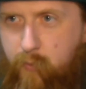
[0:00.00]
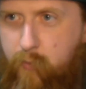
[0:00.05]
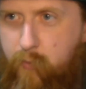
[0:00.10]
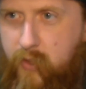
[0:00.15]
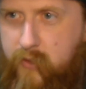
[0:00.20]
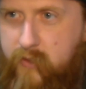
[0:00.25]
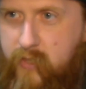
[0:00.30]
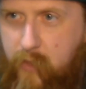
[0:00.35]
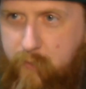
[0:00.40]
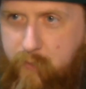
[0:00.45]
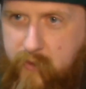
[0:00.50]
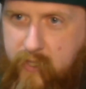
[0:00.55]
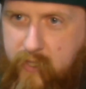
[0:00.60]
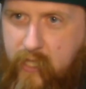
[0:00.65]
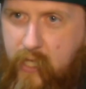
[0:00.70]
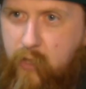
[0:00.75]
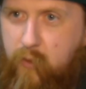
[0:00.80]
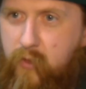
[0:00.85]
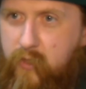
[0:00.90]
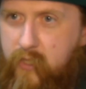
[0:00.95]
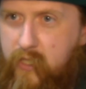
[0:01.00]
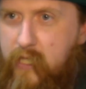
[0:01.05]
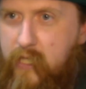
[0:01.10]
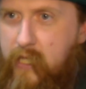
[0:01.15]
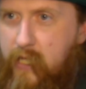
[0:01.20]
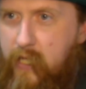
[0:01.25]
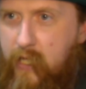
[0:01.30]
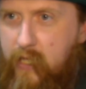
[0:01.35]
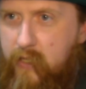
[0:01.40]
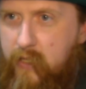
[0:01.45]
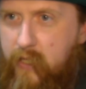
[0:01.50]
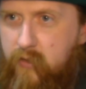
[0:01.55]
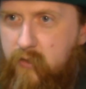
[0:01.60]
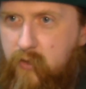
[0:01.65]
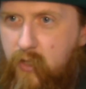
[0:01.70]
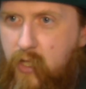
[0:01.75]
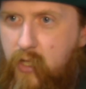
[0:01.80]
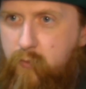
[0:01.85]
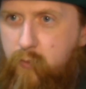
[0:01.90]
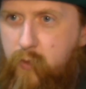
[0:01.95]
built up in the equity, and
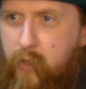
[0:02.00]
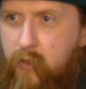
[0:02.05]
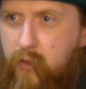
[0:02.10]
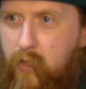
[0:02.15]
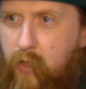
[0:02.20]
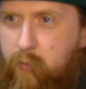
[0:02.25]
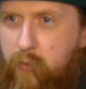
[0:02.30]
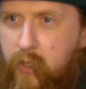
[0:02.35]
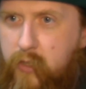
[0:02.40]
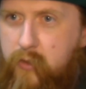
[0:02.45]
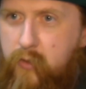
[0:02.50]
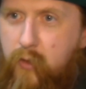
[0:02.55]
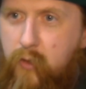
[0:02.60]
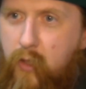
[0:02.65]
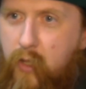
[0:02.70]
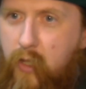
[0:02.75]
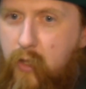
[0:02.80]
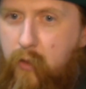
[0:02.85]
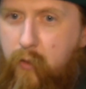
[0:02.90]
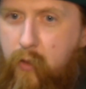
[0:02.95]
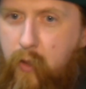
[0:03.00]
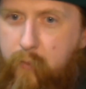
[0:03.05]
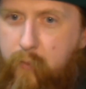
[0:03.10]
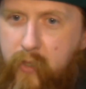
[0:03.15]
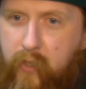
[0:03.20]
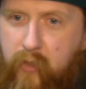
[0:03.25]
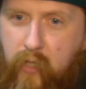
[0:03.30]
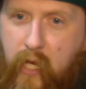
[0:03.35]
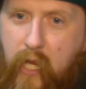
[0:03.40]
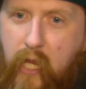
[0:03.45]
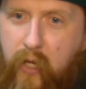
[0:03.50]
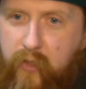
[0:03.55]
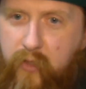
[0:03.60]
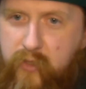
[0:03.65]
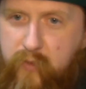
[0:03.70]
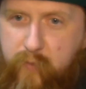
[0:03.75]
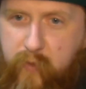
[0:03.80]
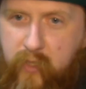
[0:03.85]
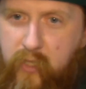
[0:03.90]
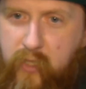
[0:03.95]
later on we can upgrade to a bigger
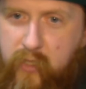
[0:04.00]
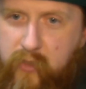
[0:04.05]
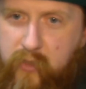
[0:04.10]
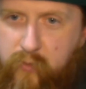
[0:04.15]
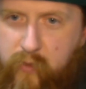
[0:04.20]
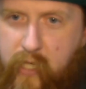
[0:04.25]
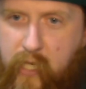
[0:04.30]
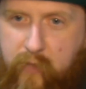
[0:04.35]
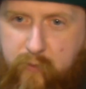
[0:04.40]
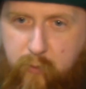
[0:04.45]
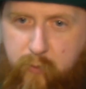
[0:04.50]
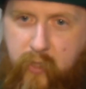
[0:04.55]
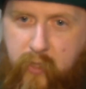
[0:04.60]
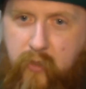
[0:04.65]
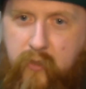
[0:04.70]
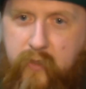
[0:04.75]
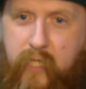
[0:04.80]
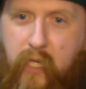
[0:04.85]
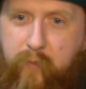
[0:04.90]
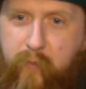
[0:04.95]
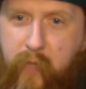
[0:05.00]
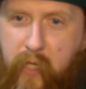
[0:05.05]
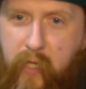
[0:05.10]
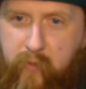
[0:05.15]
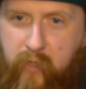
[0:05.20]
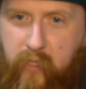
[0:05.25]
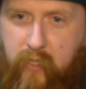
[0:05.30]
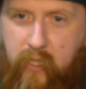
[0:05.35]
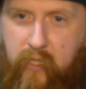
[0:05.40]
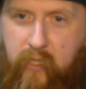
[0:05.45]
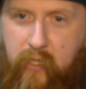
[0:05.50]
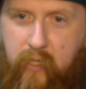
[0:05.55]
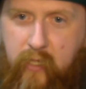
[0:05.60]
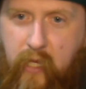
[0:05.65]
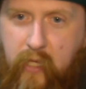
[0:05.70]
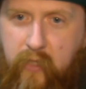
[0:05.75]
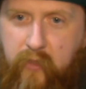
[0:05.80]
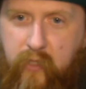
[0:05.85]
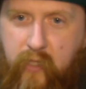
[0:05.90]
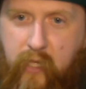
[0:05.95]
house because we have a bigger down payment, and
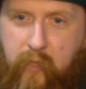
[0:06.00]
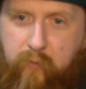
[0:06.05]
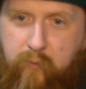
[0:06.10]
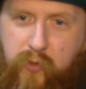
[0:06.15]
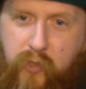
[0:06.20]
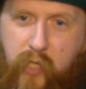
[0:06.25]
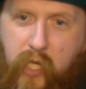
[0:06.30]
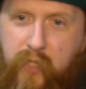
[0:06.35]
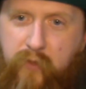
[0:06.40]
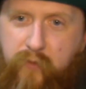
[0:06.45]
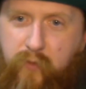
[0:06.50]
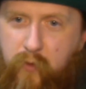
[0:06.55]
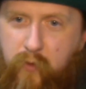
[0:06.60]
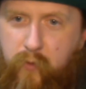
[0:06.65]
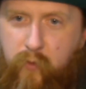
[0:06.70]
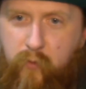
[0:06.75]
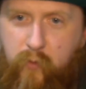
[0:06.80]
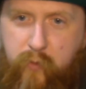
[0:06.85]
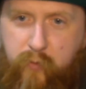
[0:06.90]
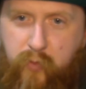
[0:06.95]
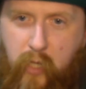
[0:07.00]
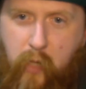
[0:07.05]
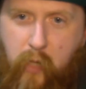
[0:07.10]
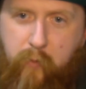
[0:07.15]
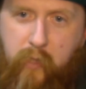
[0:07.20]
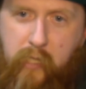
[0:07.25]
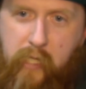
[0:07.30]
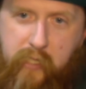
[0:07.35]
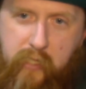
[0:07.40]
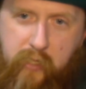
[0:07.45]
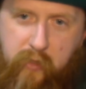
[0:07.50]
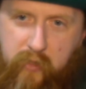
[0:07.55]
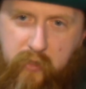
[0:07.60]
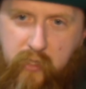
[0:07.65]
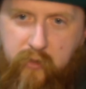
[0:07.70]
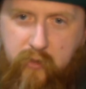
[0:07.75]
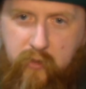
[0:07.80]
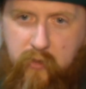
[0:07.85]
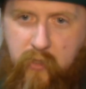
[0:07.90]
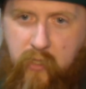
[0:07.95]
it can transfer from one property to
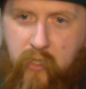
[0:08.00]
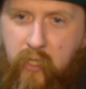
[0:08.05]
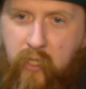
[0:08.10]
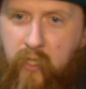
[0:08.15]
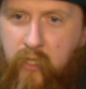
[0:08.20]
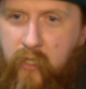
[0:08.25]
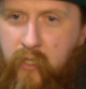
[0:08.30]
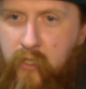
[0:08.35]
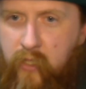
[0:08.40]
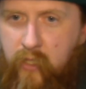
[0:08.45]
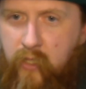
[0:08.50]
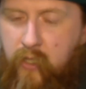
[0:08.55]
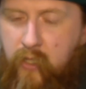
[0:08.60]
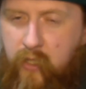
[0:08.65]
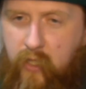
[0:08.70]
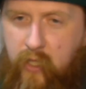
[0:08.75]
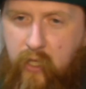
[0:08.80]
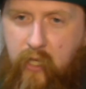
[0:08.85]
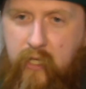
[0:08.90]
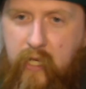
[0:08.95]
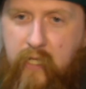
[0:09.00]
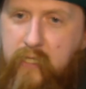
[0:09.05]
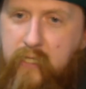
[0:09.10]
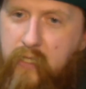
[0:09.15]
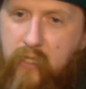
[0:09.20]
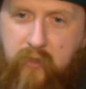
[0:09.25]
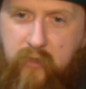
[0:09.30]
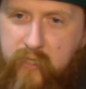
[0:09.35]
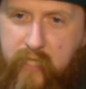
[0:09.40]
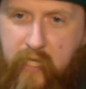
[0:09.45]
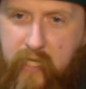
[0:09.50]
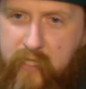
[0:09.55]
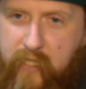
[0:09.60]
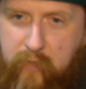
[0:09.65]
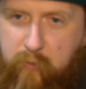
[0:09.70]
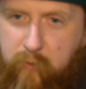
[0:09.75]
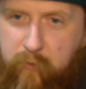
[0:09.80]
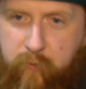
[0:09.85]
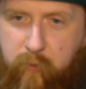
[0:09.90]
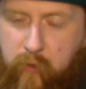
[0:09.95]
another. And I didn't understand
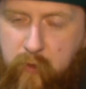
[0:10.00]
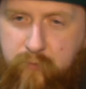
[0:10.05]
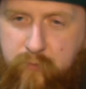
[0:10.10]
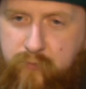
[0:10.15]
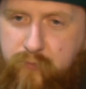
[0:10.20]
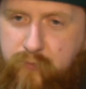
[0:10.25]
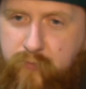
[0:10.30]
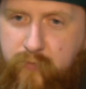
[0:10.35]
that before.